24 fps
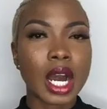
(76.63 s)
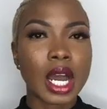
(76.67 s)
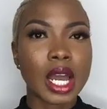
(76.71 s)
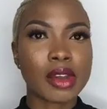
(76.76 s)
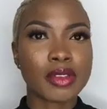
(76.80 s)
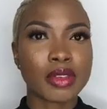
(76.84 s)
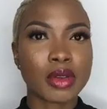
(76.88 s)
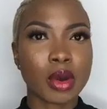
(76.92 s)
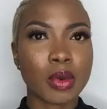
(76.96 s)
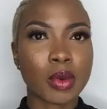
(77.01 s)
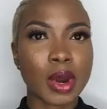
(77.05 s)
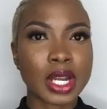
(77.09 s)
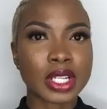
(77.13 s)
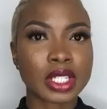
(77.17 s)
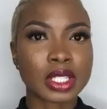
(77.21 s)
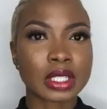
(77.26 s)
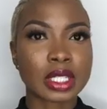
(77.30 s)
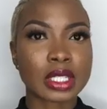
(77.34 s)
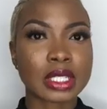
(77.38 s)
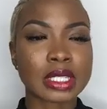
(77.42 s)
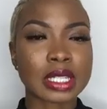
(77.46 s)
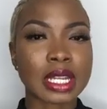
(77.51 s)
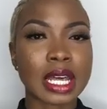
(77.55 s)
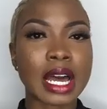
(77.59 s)
If you're watching
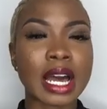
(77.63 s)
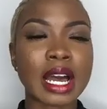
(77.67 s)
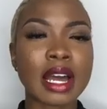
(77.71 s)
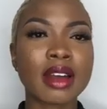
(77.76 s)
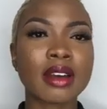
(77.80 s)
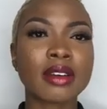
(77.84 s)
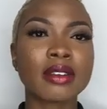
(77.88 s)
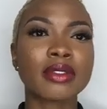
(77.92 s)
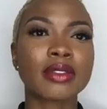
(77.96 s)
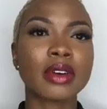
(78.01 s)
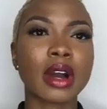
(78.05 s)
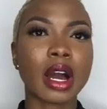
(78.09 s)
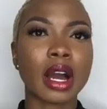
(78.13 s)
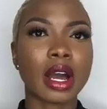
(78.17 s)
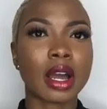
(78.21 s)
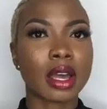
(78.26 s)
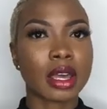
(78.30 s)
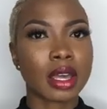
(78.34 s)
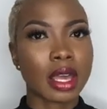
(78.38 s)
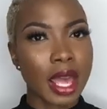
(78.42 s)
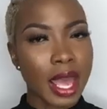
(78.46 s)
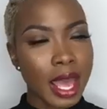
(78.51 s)
this live, I